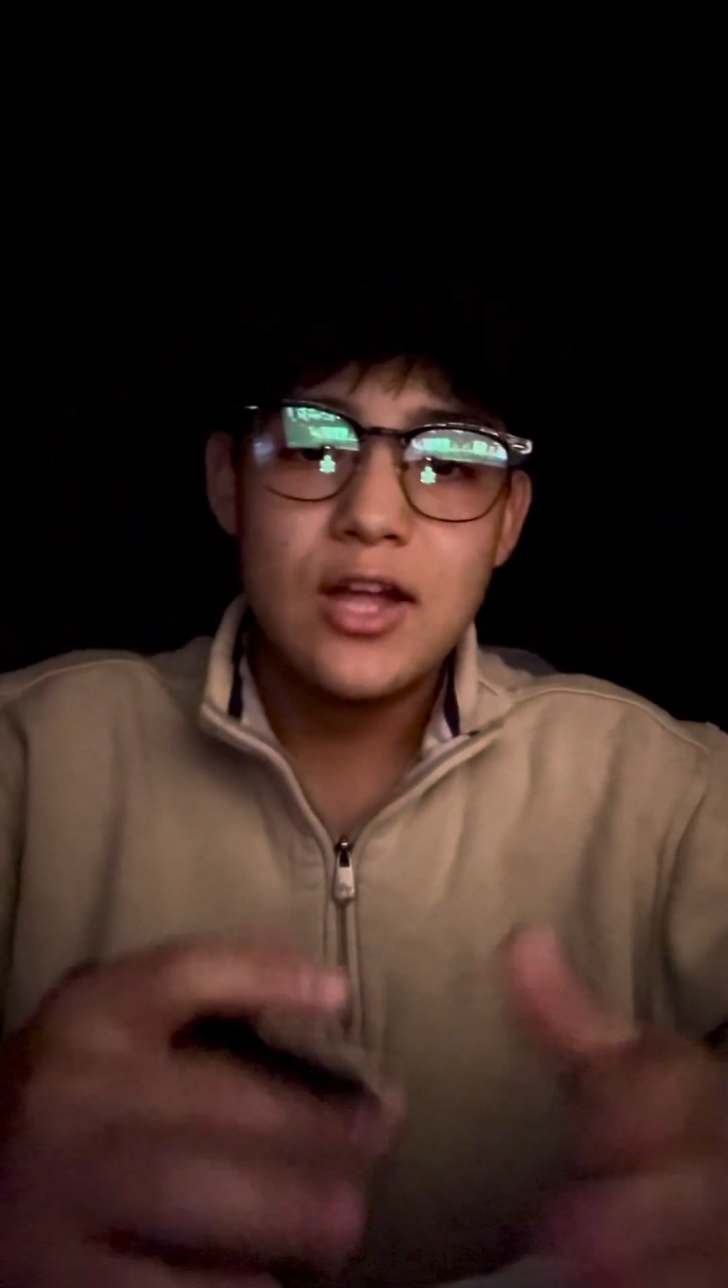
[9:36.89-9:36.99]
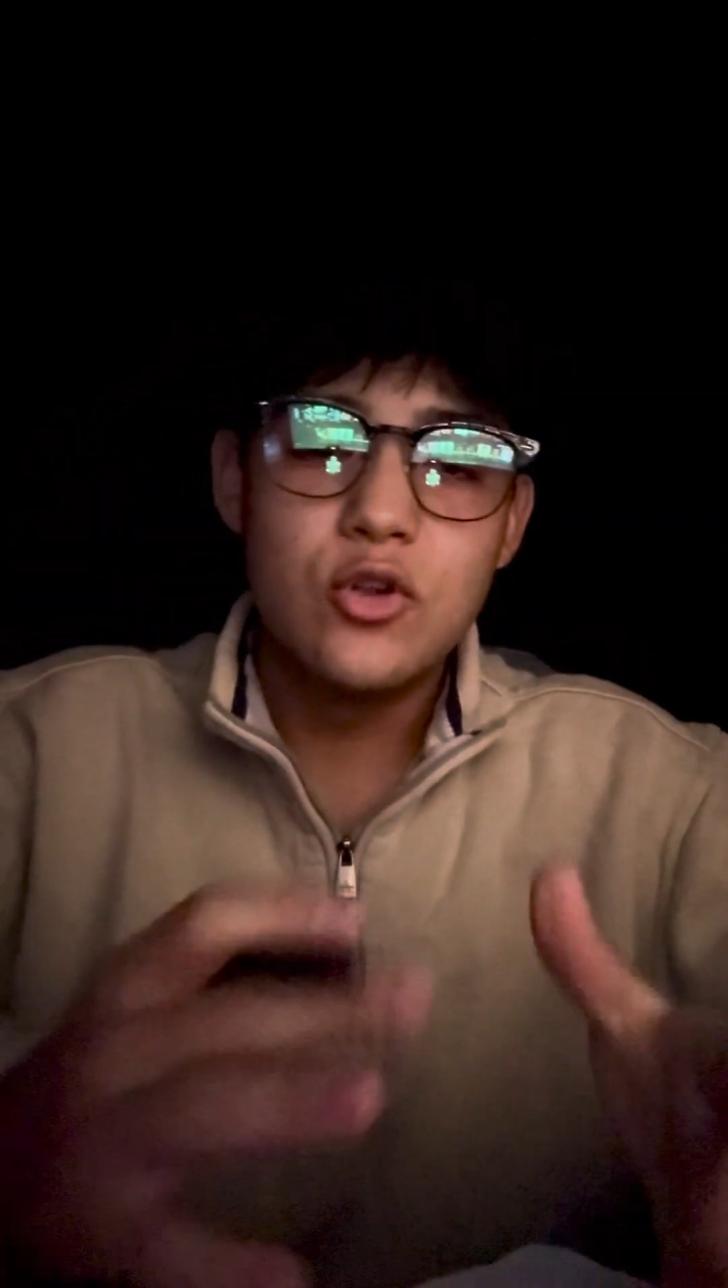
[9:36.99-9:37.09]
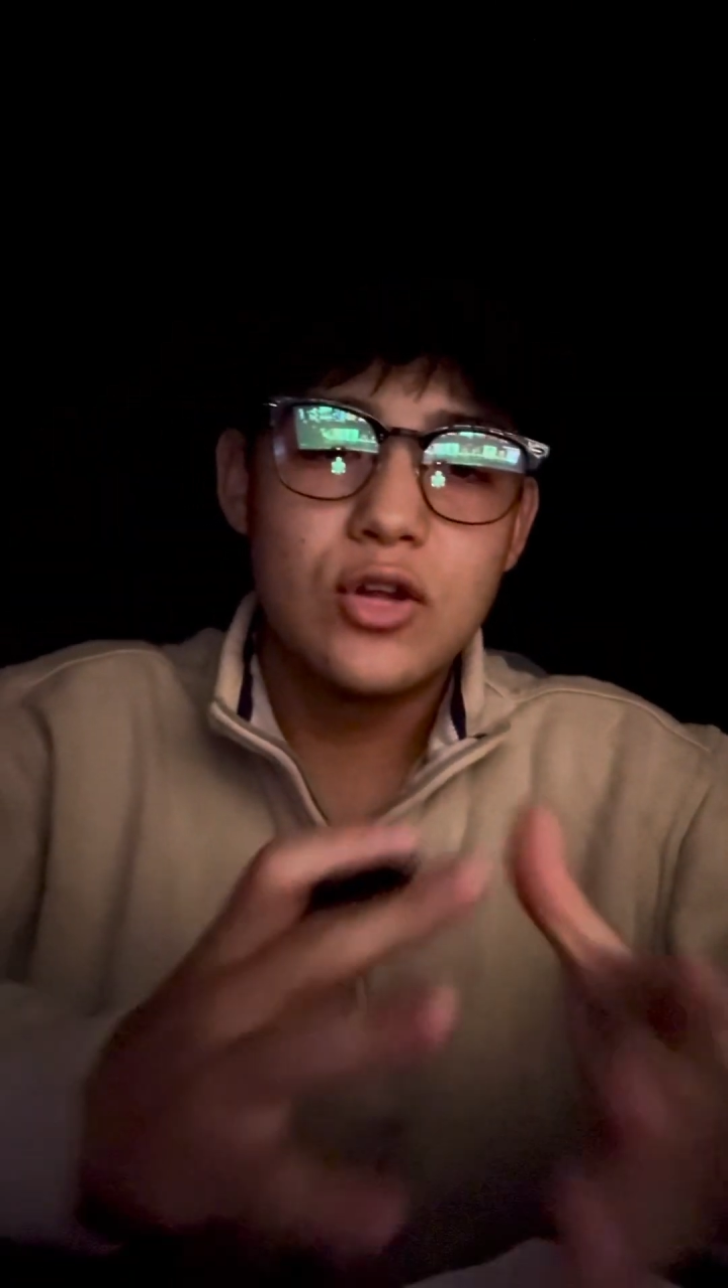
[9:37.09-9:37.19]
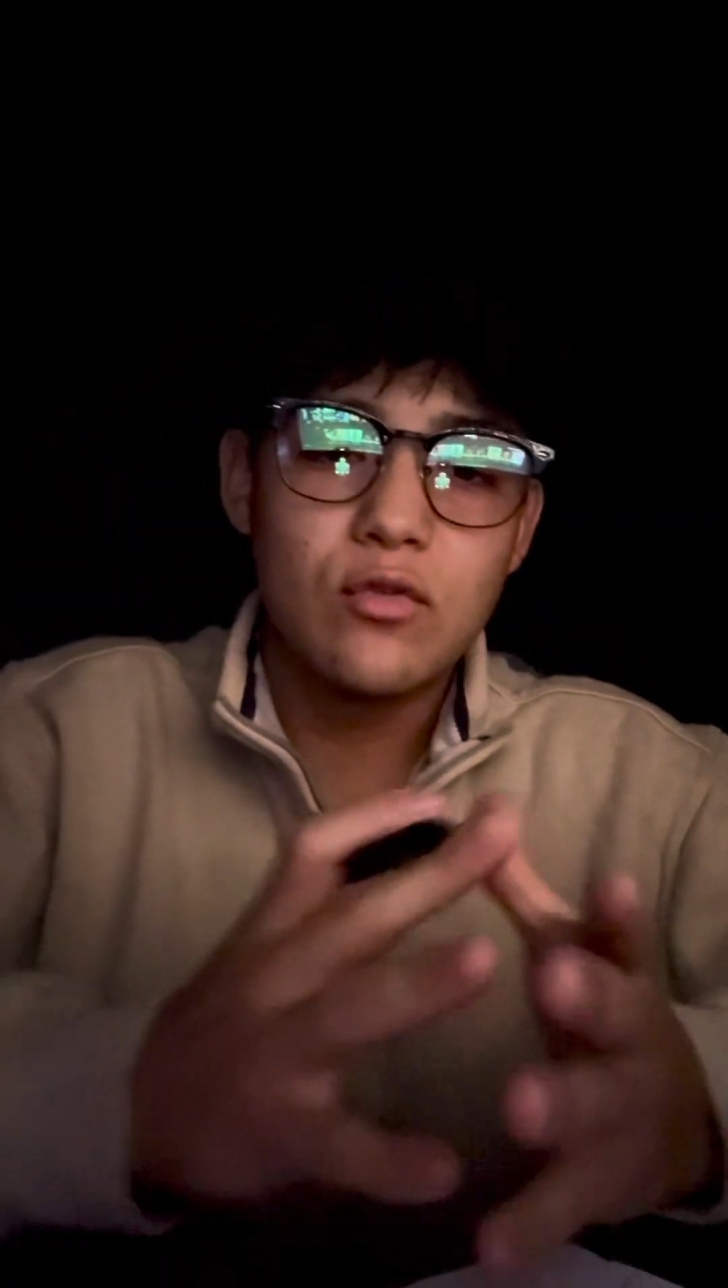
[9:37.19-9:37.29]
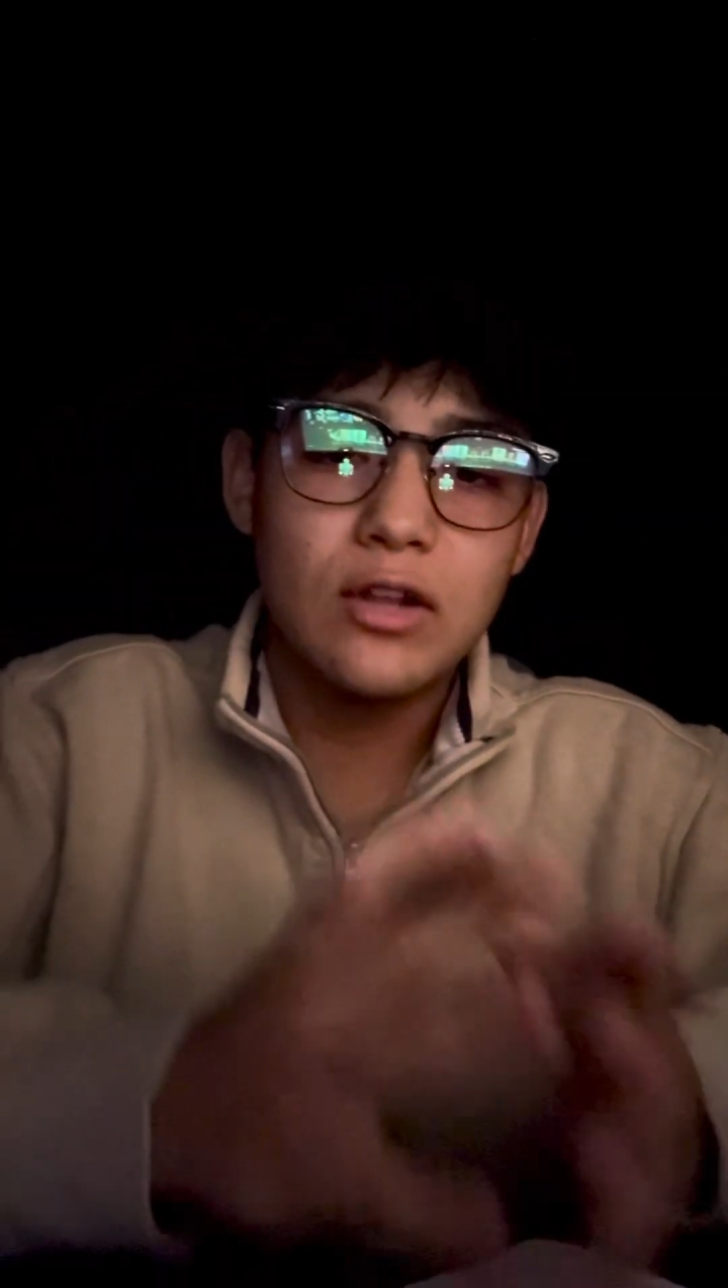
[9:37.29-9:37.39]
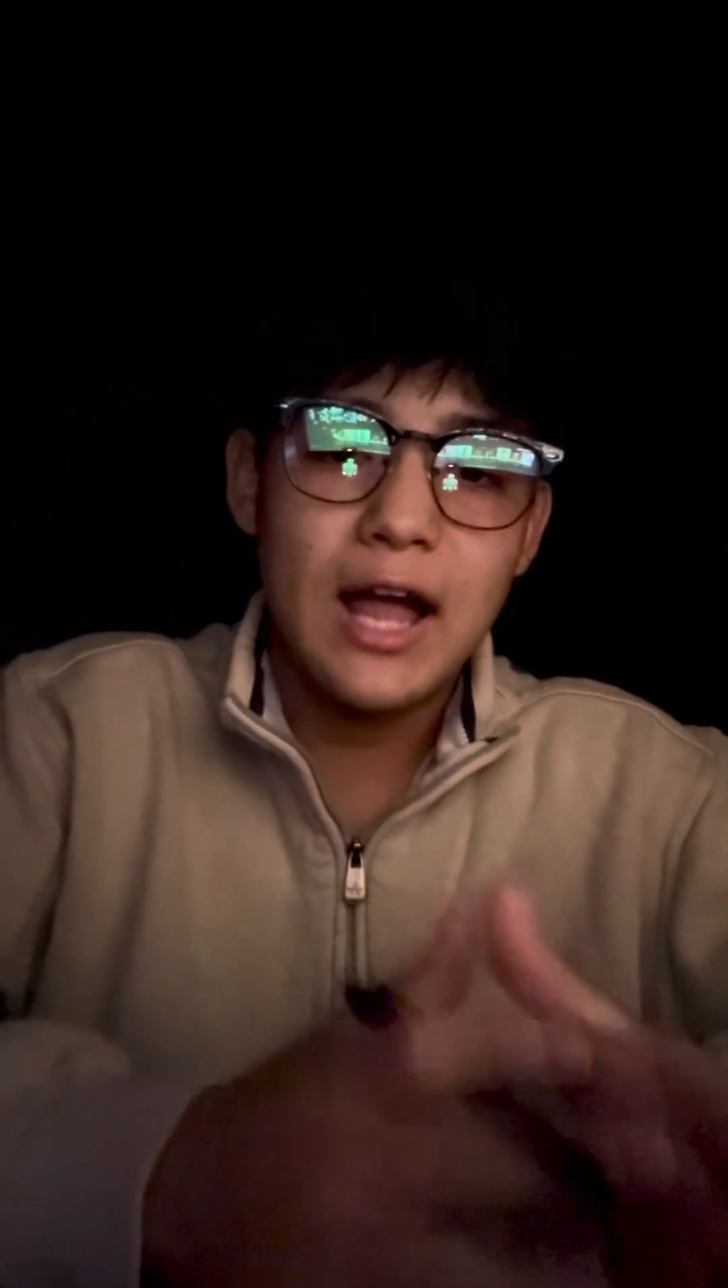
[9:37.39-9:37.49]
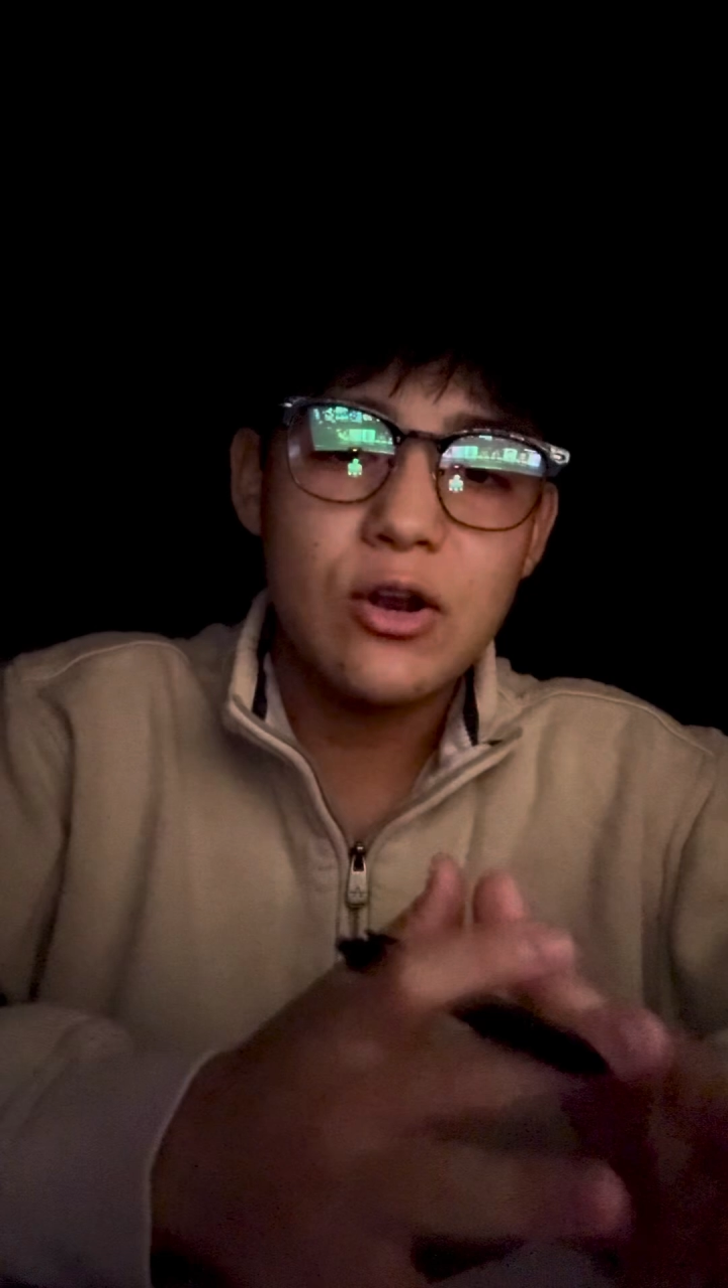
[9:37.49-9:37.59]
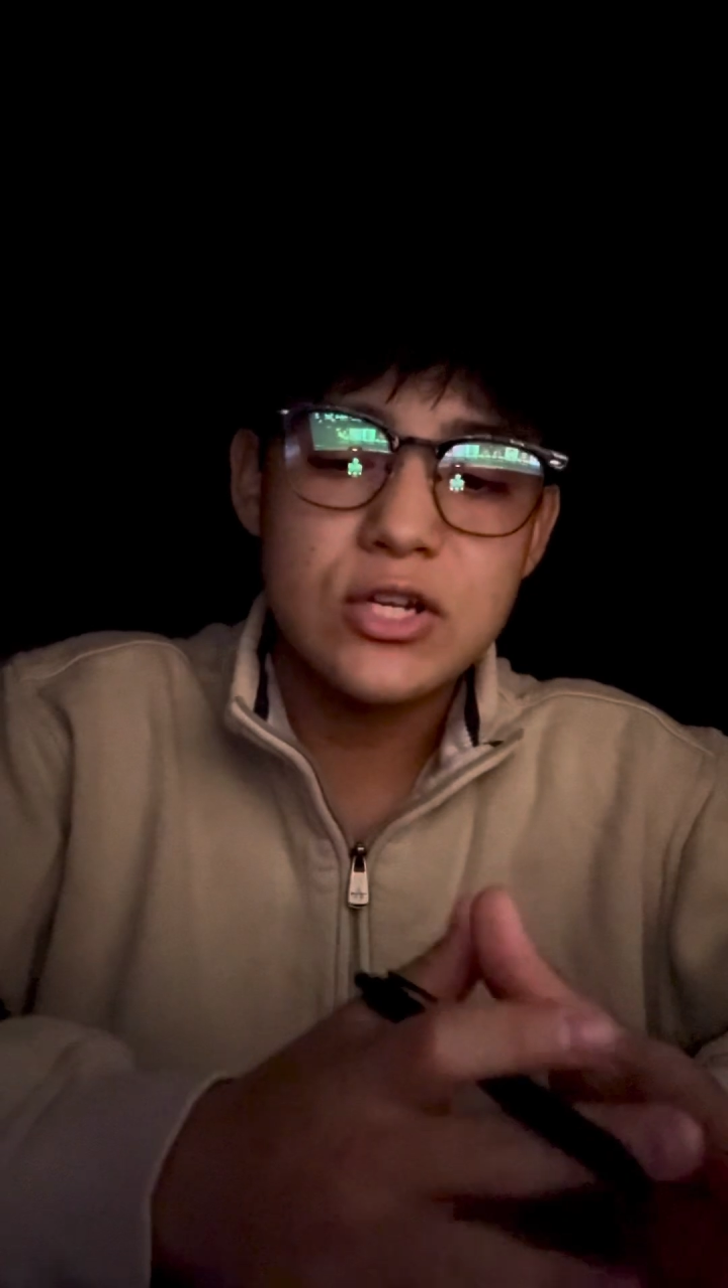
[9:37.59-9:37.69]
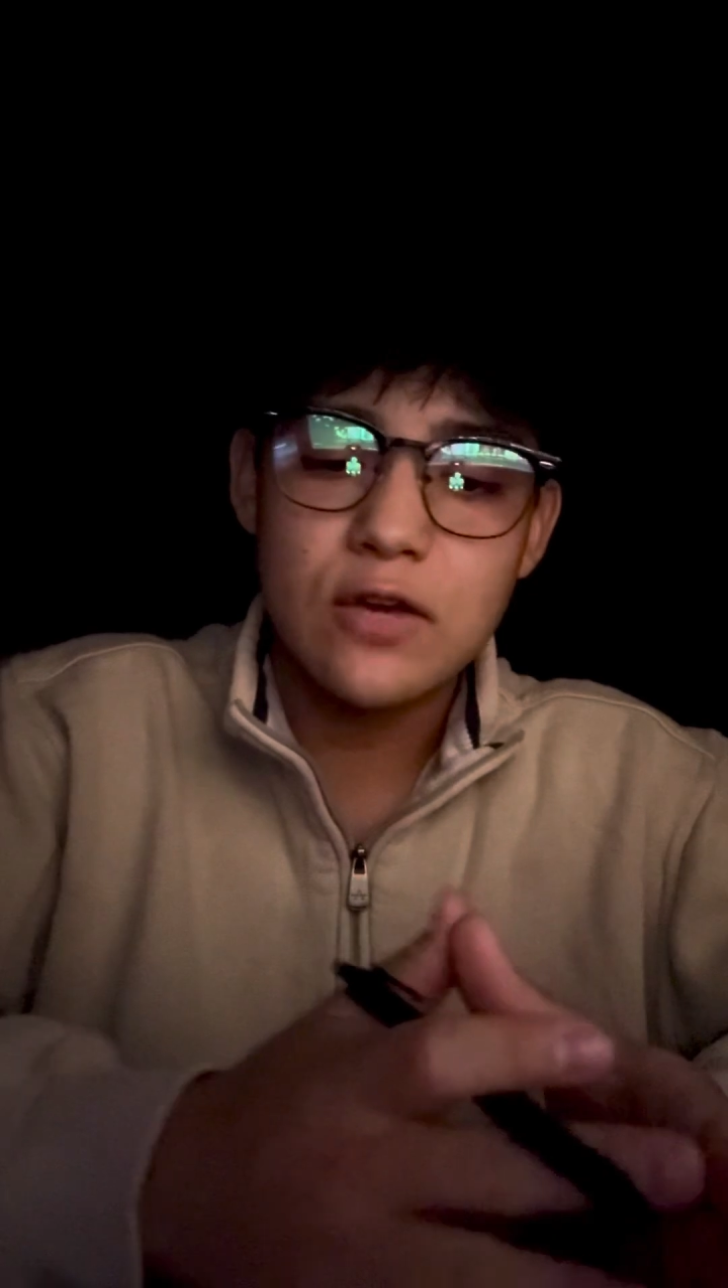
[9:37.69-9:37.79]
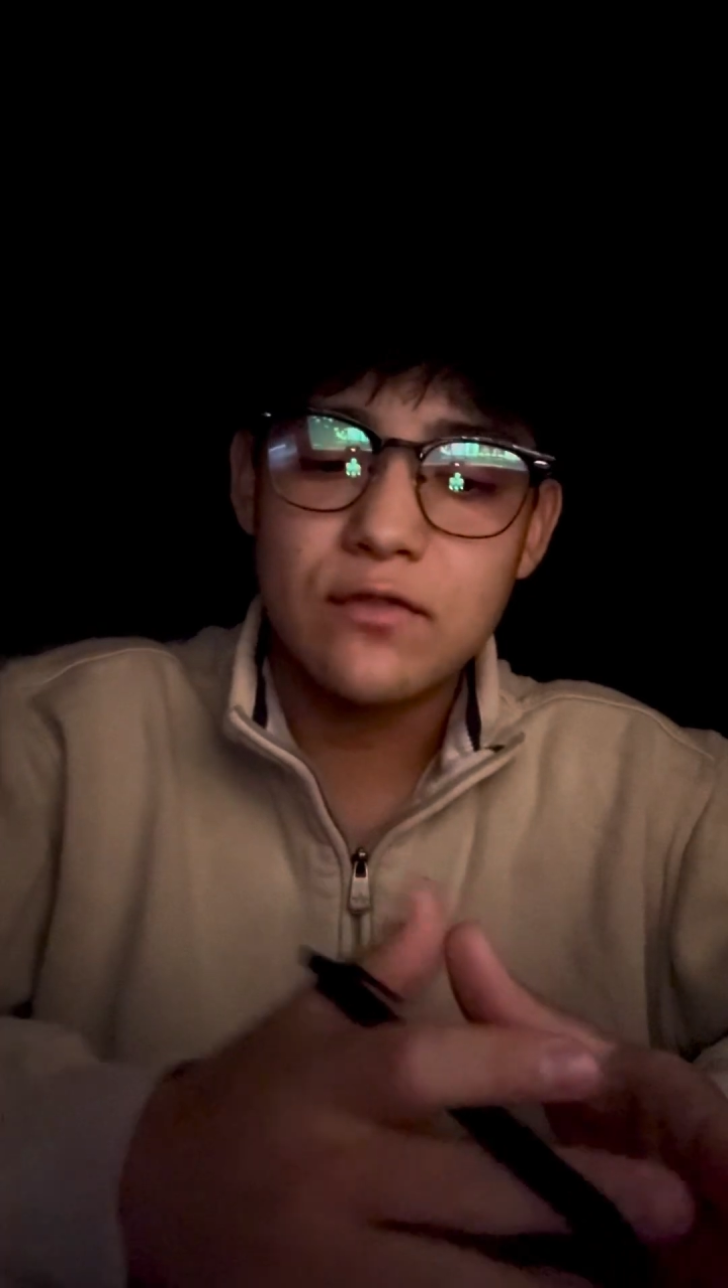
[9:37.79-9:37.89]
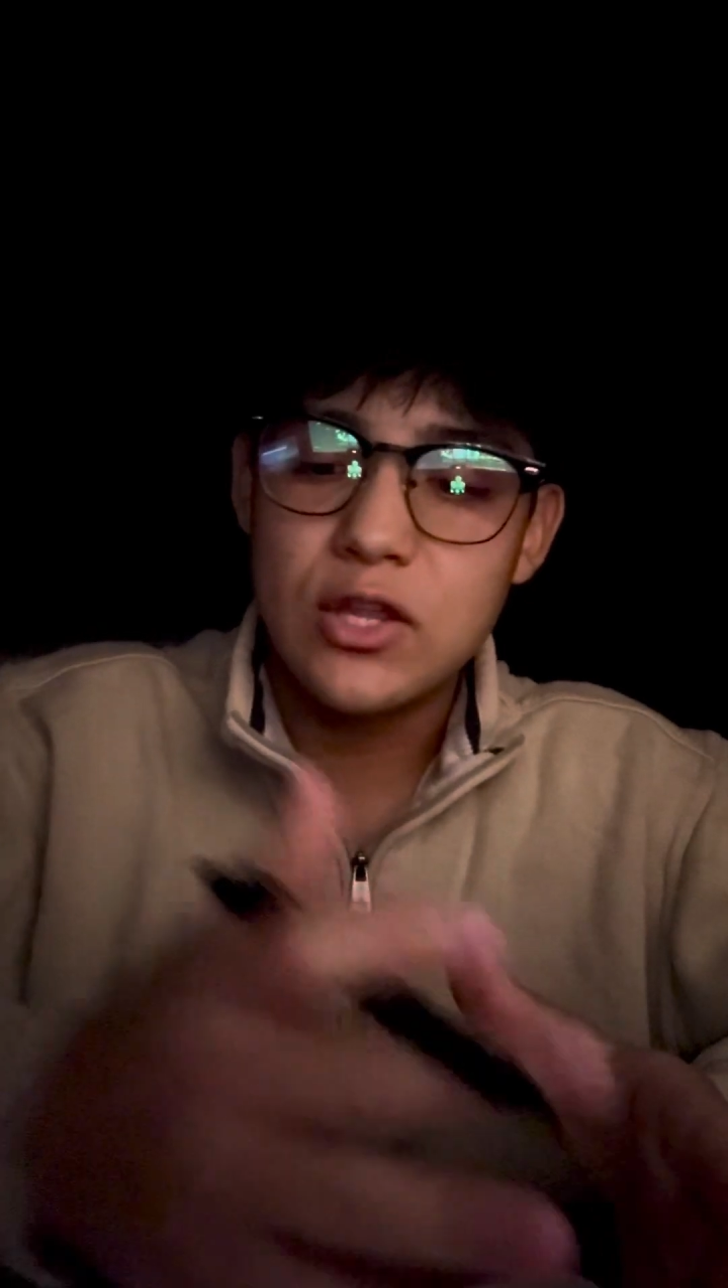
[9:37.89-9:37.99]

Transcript: You can rely on yourself that